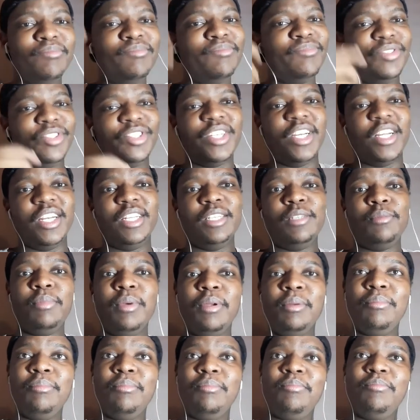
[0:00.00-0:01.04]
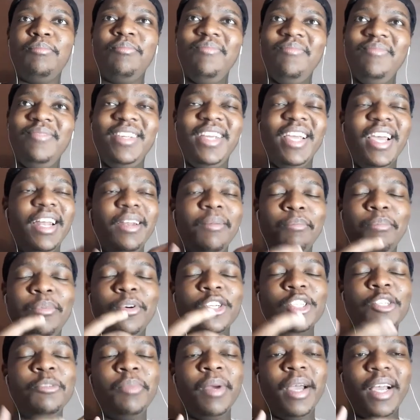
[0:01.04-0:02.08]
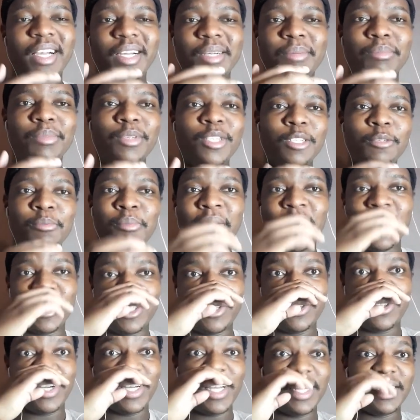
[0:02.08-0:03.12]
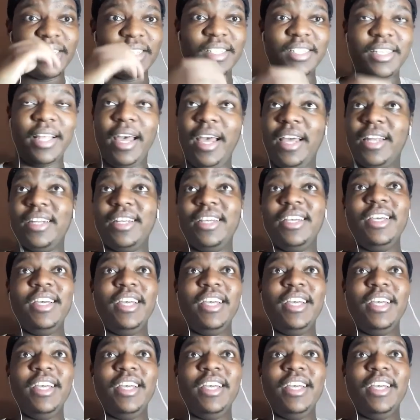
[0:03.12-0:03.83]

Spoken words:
shit has been getting pushed back and pushed back, so I understand.